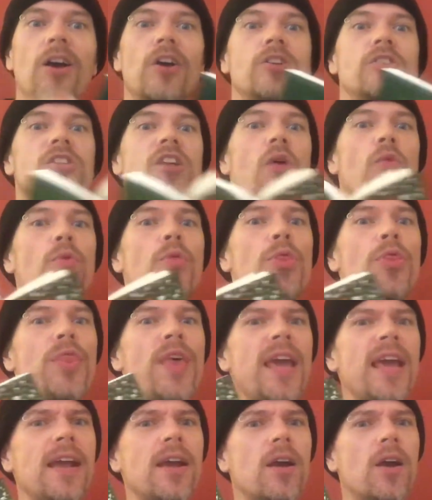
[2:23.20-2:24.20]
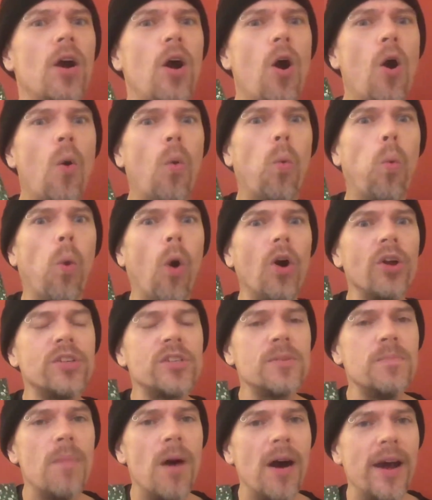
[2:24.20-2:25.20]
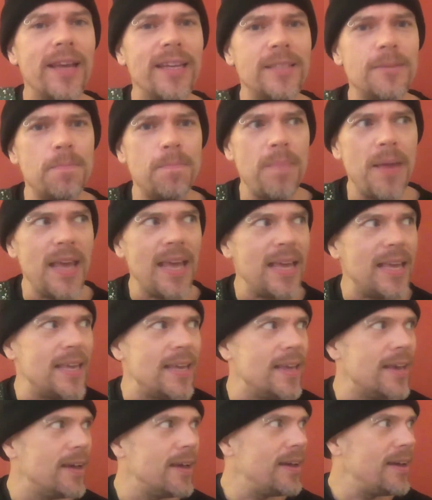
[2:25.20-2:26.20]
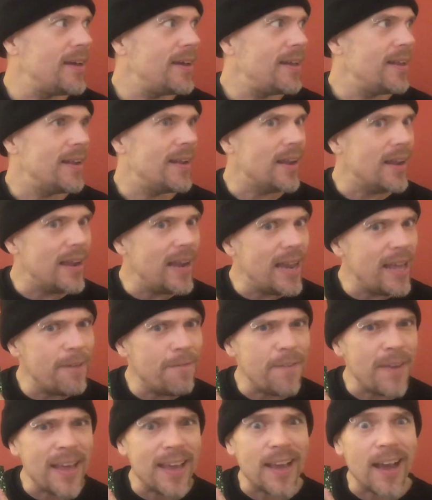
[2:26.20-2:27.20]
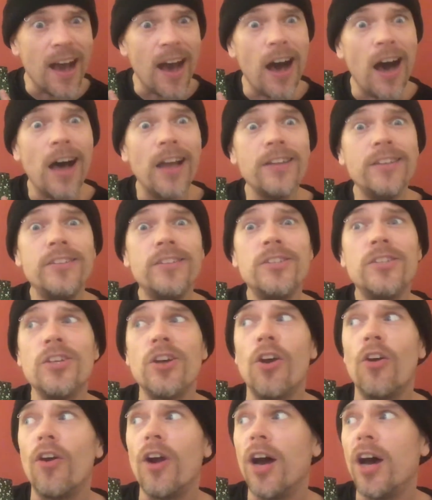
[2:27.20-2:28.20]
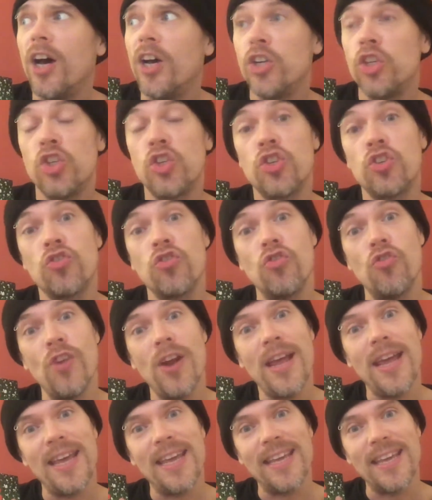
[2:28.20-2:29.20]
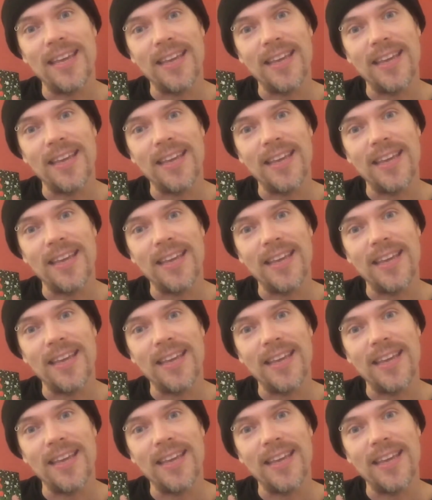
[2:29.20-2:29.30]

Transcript: So think what might be living under a tree.